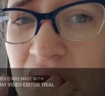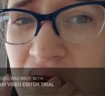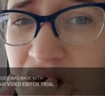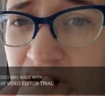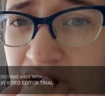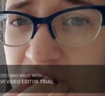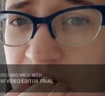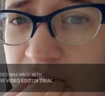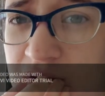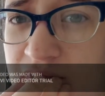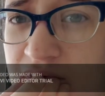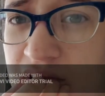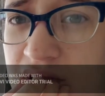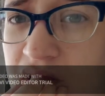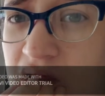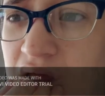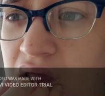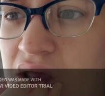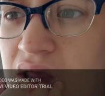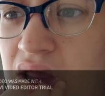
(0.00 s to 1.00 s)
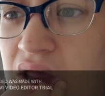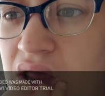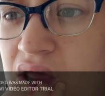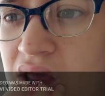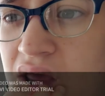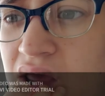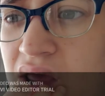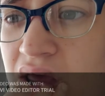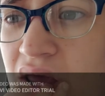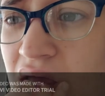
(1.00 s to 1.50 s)
how to do everything
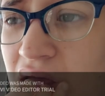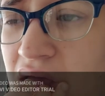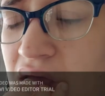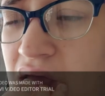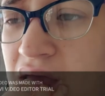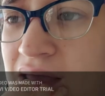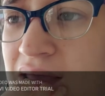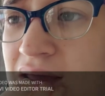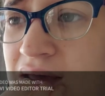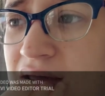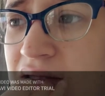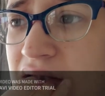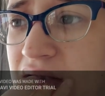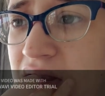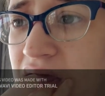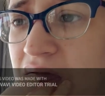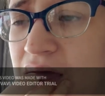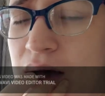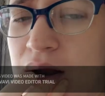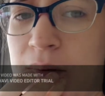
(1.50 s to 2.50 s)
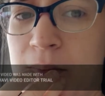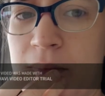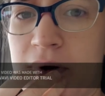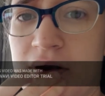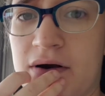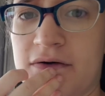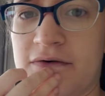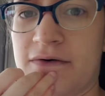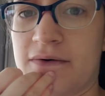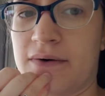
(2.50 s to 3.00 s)
and how to
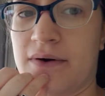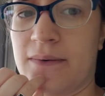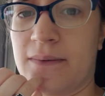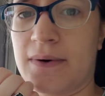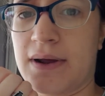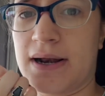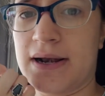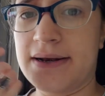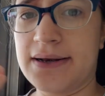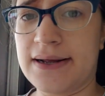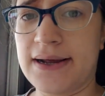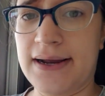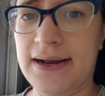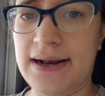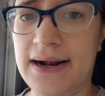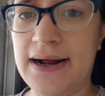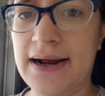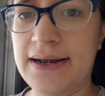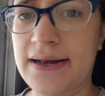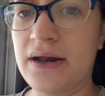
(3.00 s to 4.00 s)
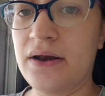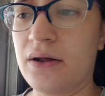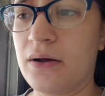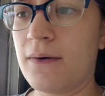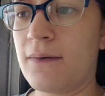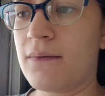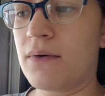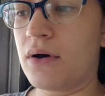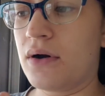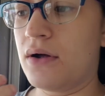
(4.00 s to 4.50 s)
monitor it, what kind of diet I need to
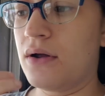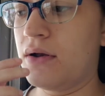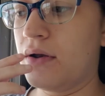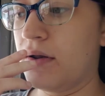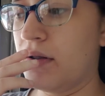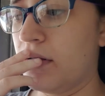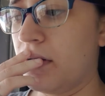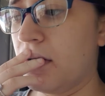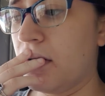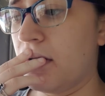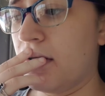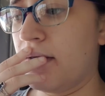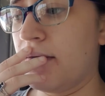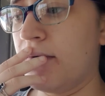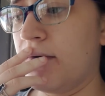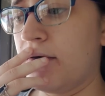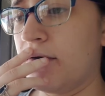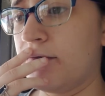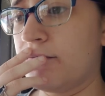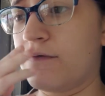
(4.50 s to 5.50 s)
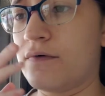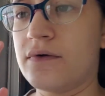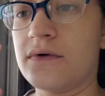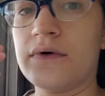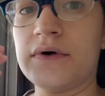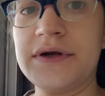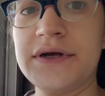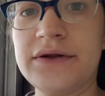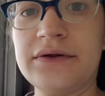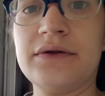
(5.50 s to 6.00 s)
go on
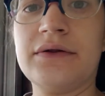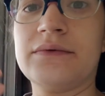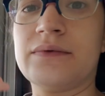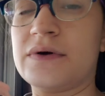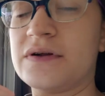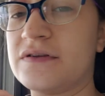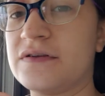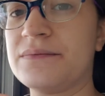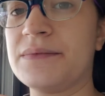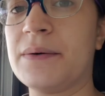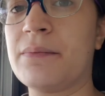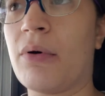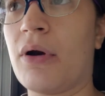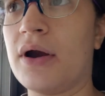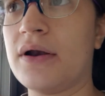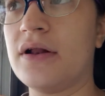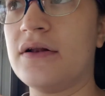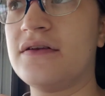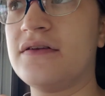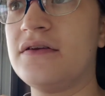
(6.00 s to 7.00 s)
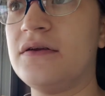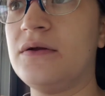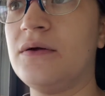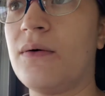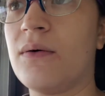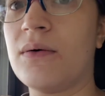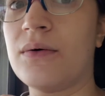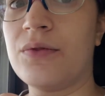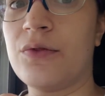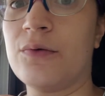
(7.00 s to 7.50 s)
for either the rest of my pregnancy
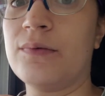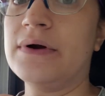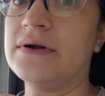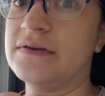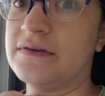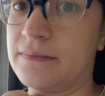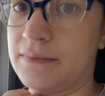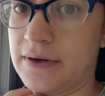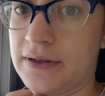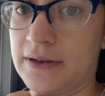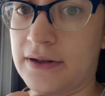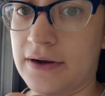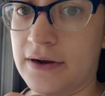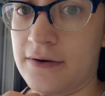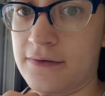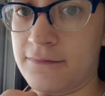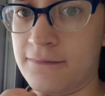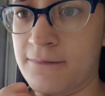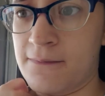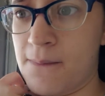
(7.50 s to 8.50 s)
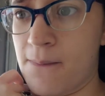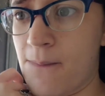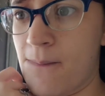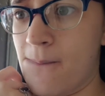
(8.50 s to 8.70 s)
or the rest of my life.